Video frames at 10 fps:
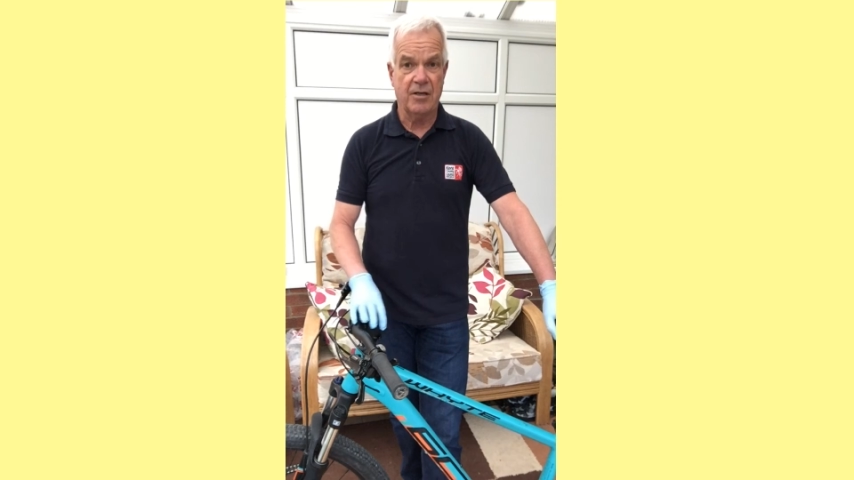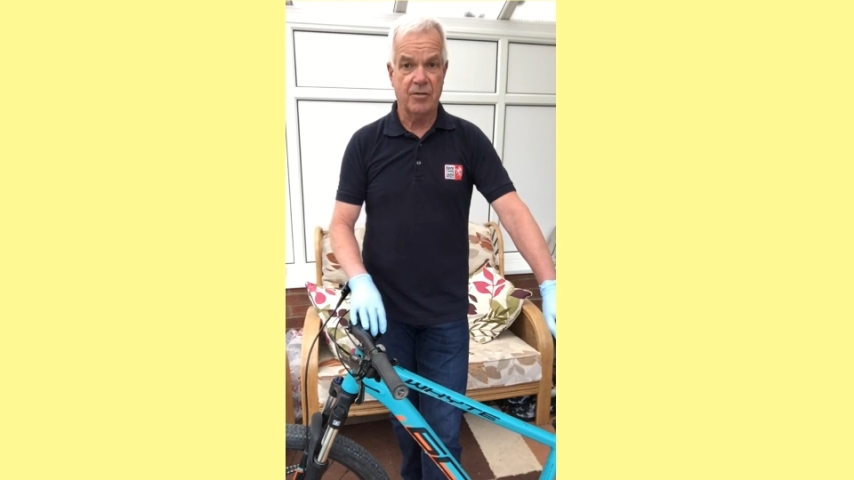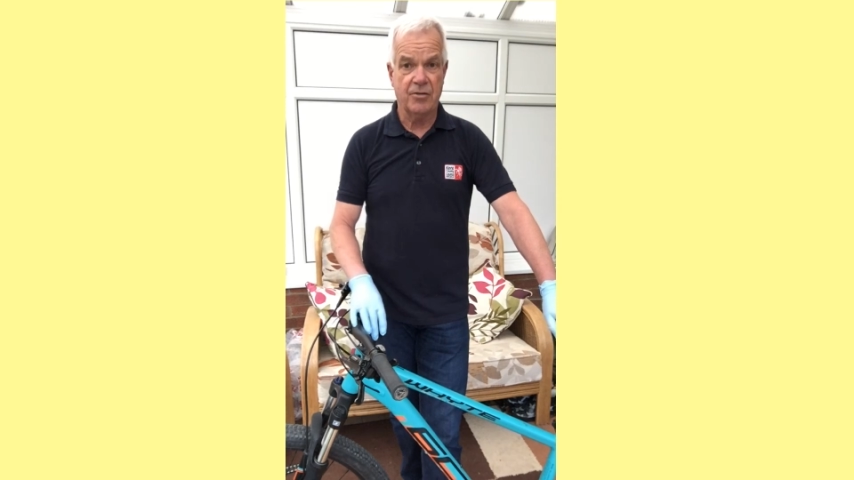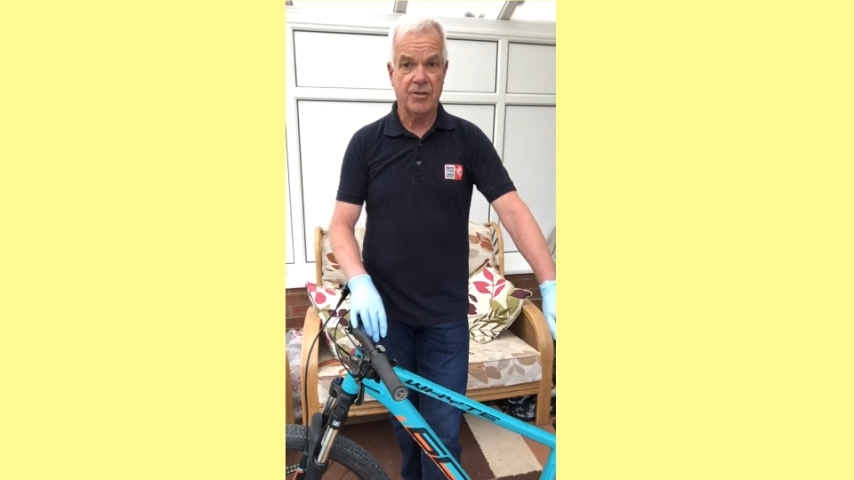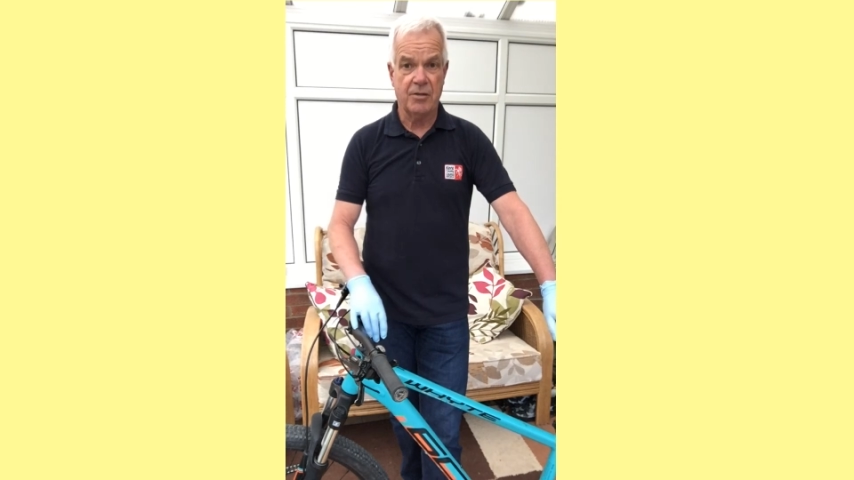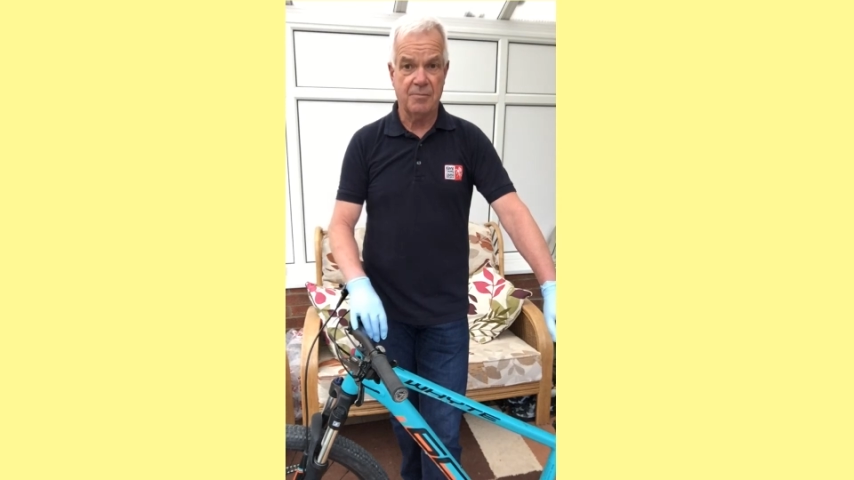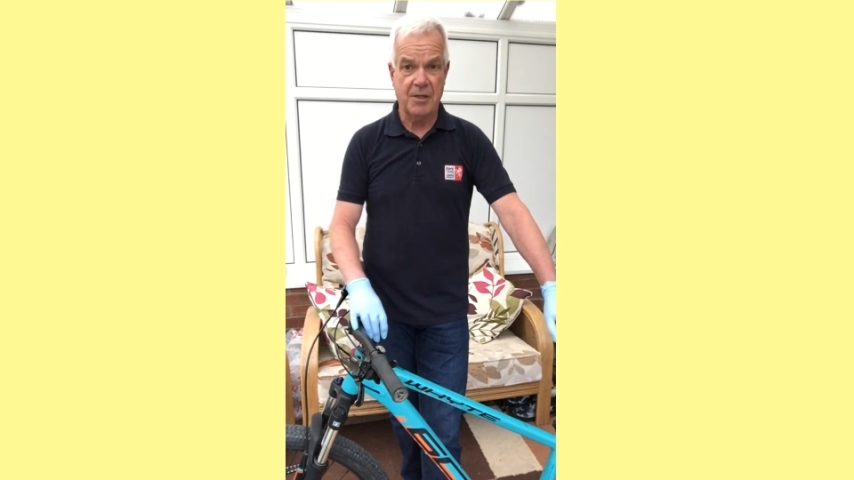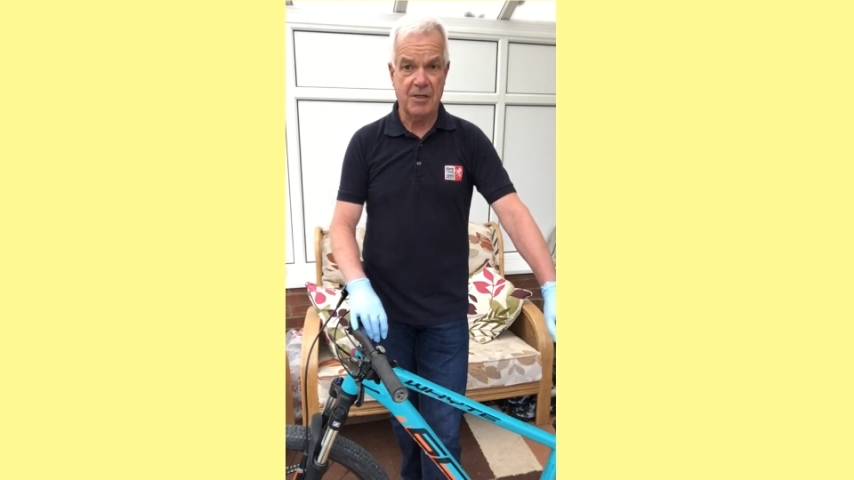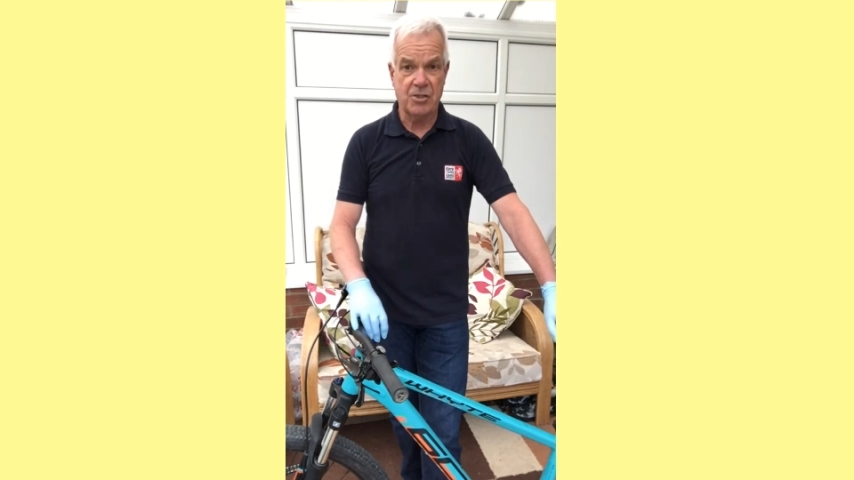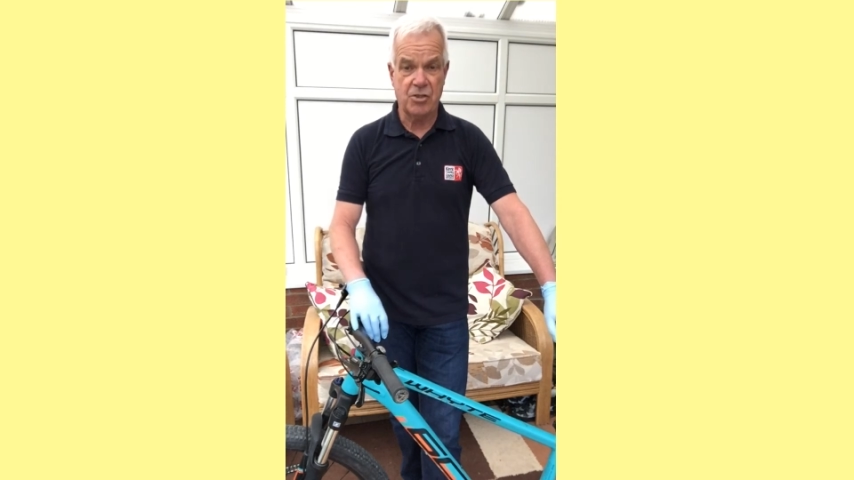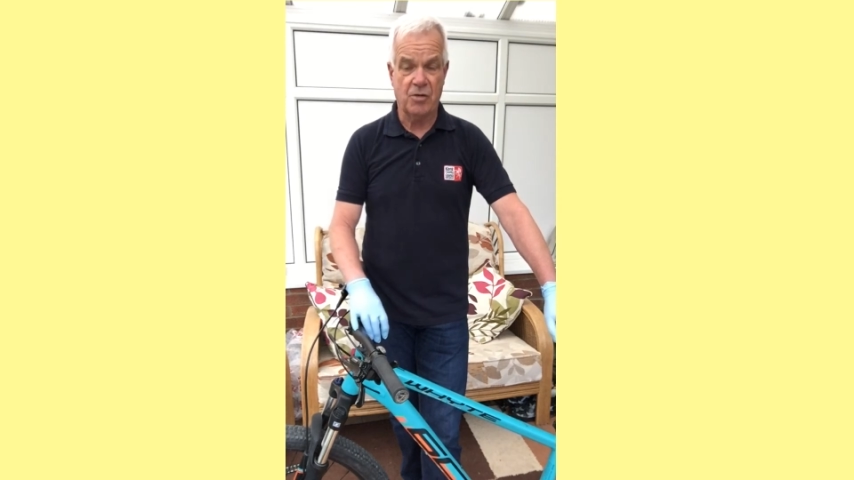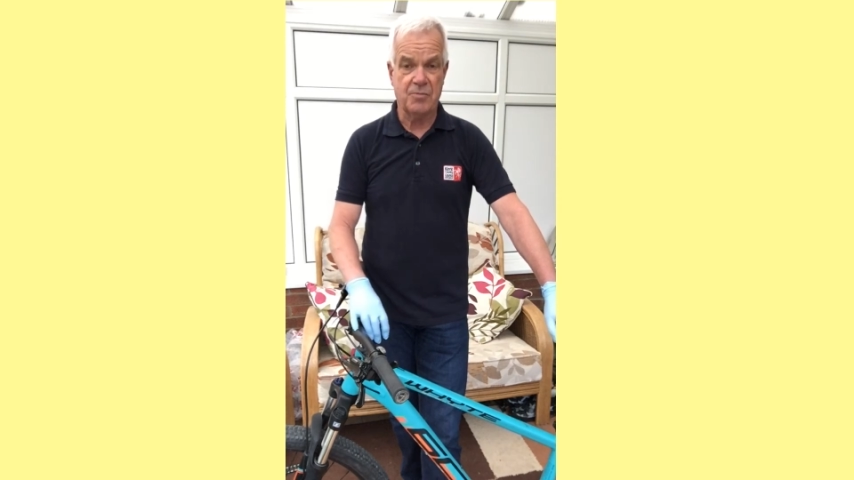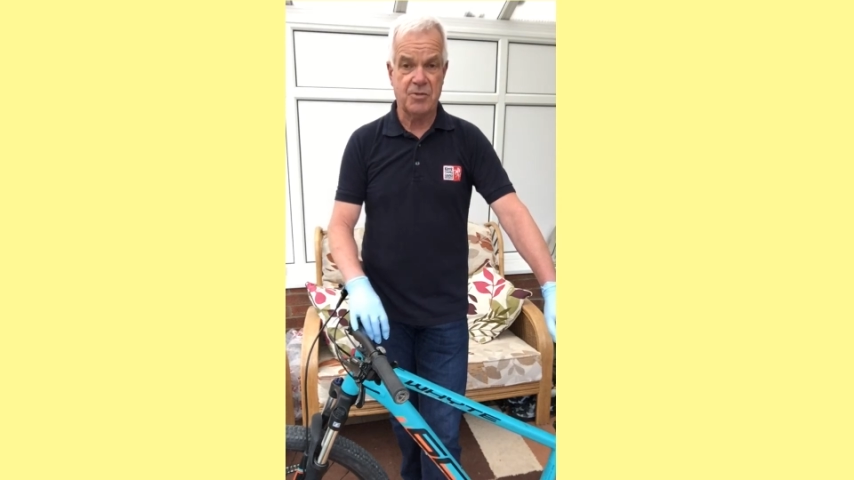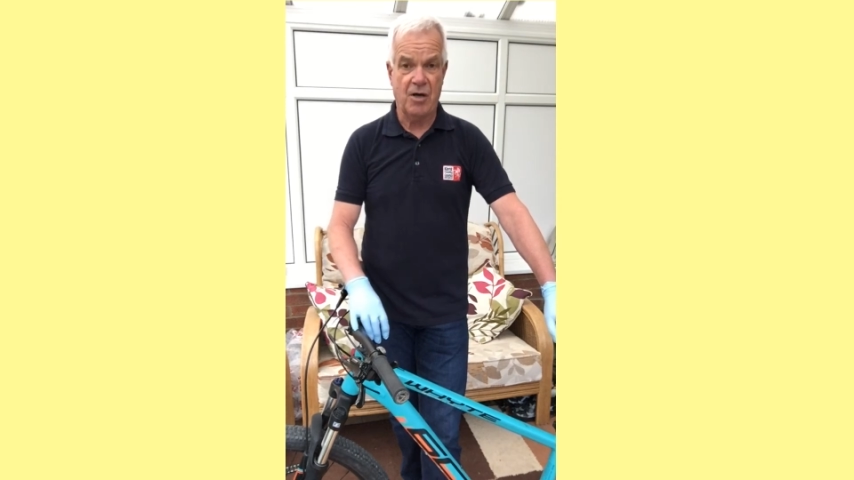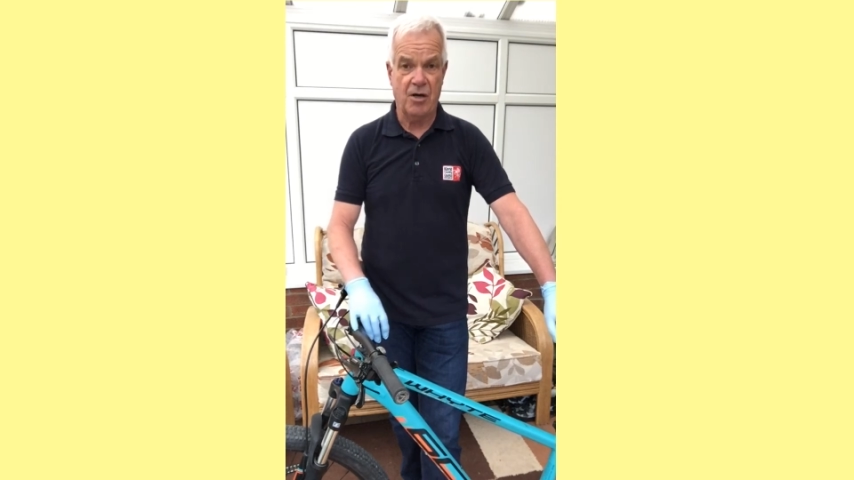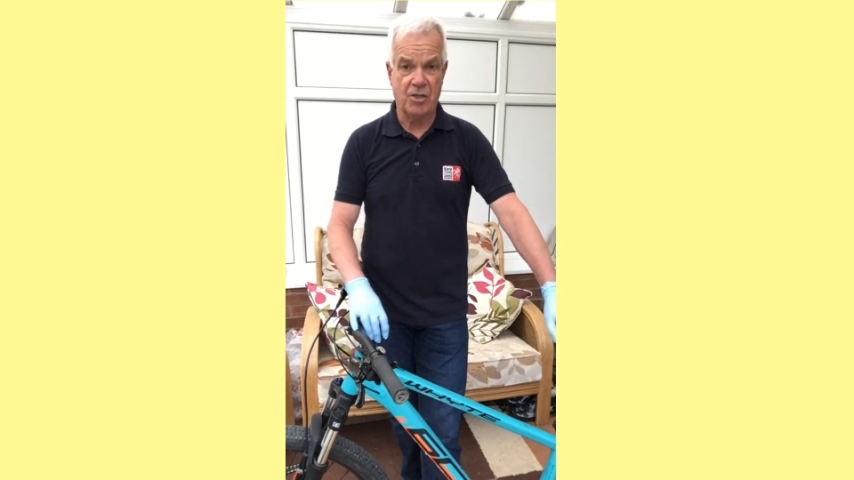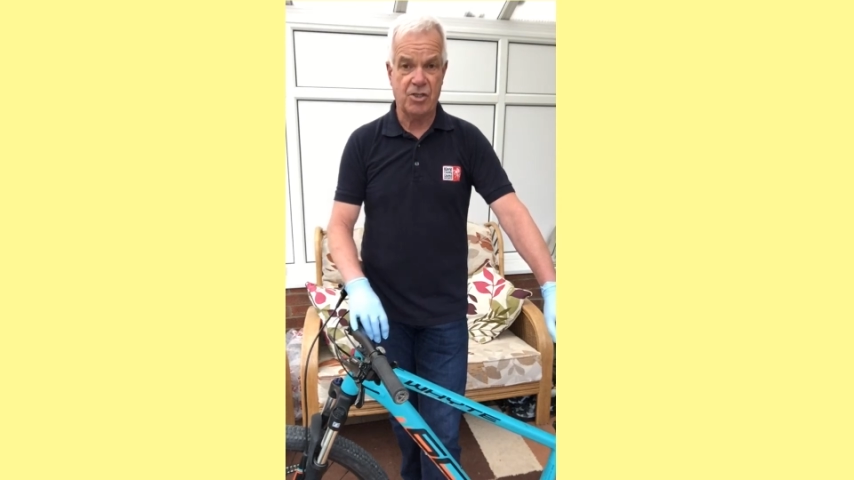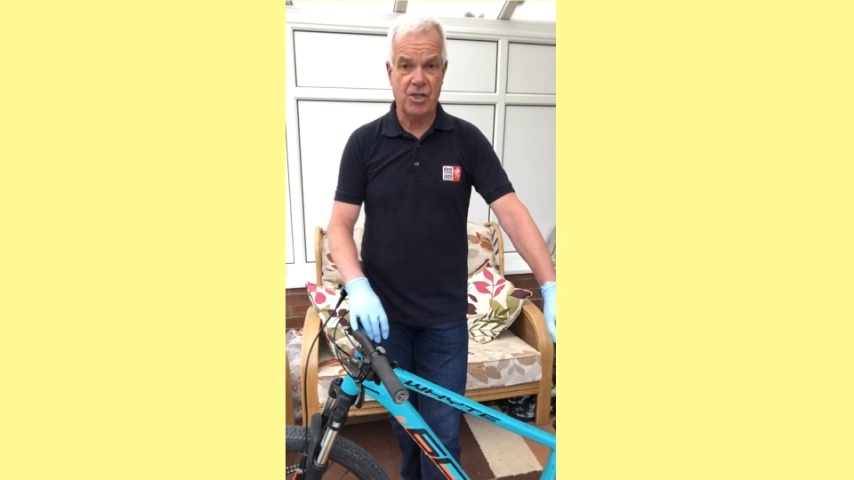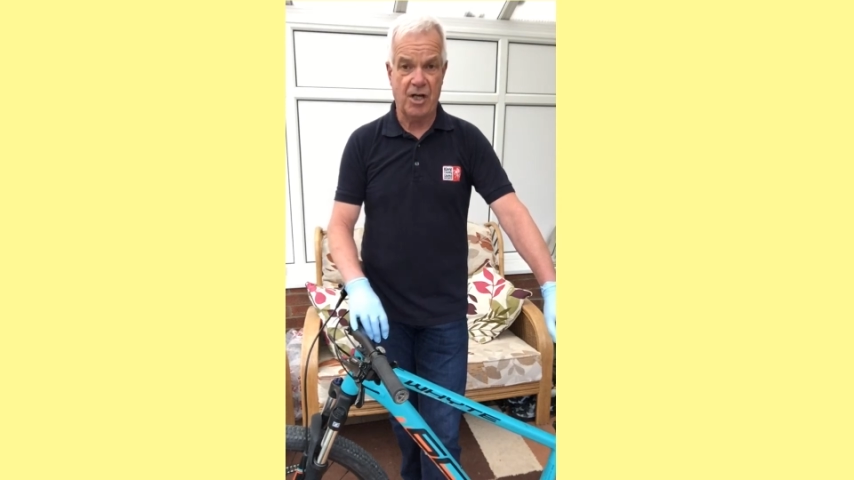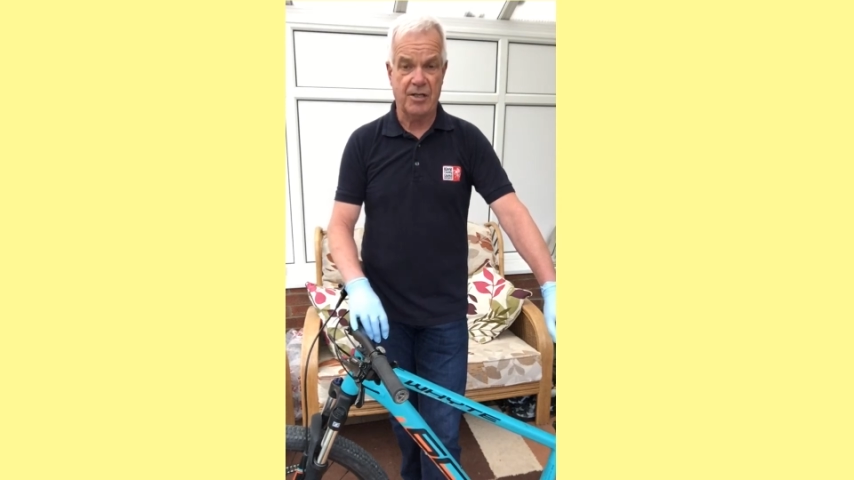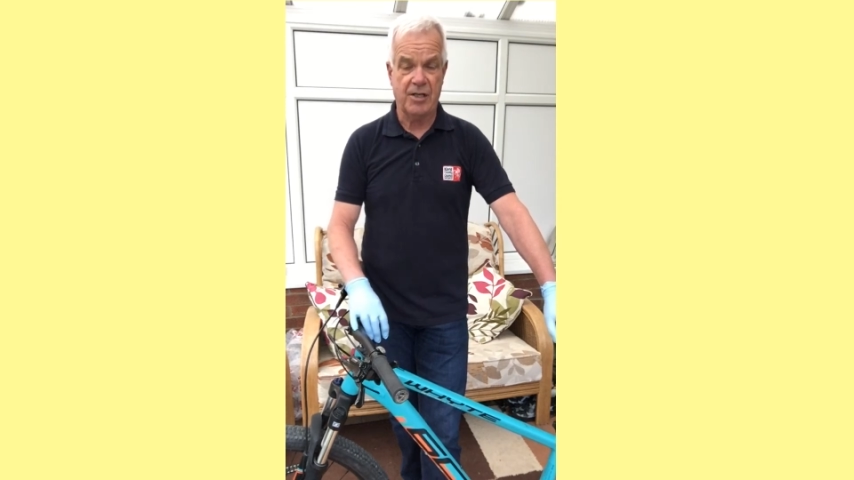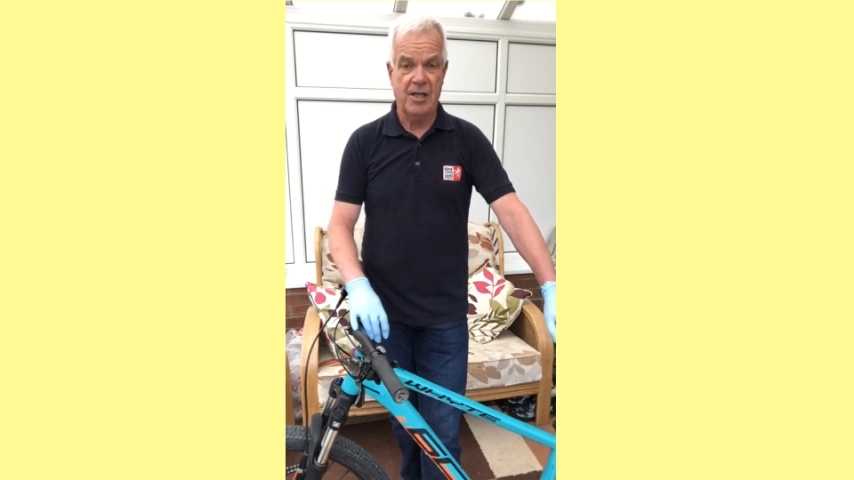a lot of the bigger shops are shut